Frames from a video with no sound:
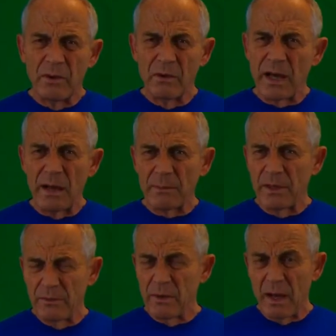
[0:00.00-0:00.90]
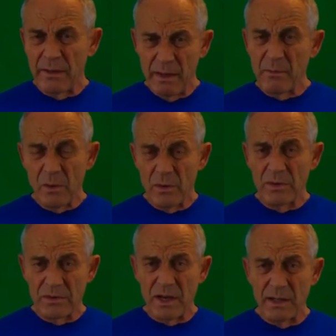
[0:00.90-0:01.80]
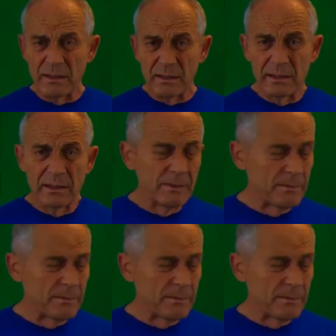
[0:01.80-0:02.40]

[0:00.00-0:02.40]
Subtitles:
only I'm going to draw them horizontally.